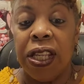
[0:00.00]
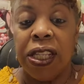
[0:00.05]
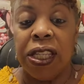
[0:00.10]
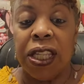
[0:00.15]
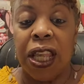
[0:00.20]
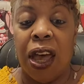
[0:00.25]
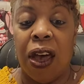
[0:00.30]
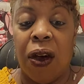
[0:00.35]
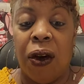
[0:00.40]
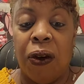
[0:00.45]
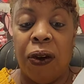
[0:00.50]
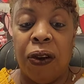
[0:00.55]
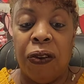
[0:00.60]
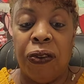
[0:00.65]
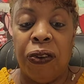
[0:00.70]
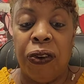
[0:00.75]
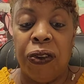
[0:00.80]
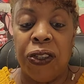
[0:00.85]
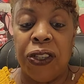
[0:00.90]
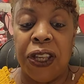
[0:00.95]
So
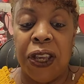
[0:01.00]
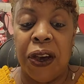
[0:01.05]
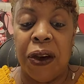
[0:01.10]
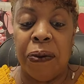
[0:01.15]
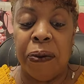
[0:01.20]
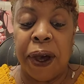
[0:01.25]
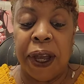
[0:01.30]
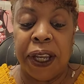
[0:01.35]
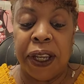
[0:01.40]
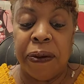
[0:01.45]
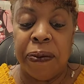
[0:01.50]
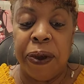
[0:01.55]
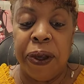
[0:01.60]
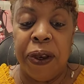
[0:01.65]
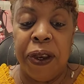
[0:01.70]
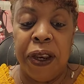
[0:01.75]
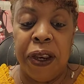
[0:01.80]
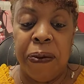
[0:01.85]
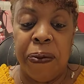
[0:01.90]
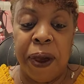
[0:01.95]
if you see on my
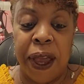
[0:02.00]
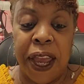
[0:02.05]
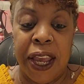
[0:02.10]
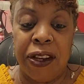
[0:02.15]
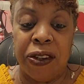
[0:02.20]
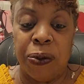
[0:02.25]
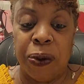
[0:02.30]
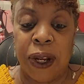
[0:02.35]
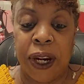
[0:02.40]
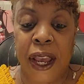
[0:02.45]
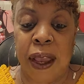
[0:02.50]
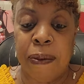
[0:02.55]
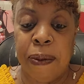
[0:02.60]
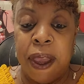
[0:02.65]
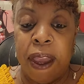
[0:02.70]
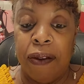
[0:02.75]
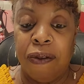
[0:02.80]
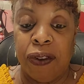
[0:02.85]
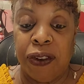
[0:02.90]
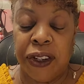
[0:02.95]
community page what I
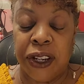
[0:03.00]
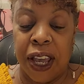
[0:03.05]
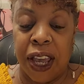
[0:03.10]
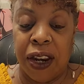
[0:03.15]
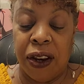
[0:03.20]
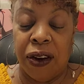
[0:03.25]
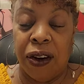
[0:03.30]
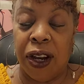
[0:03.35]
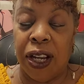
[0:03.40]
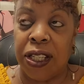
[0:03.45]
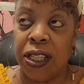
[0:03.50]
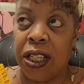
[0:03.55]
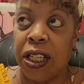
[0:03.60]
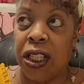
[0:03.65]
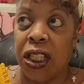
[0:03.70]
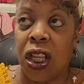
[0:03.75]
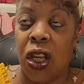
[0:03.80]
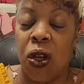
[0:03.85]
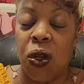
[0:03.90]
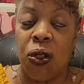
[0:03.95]
made for dinner, I
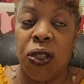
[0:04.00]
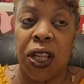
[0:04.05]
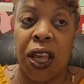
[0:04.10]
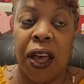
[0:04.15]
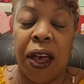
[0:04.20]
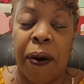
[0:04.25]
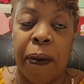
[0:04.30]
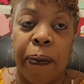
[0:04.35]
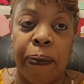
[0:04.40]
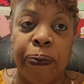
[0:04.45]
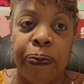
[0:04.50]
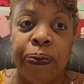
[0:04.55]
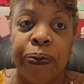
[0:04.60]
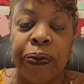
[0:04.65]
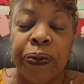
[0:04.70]
took those um,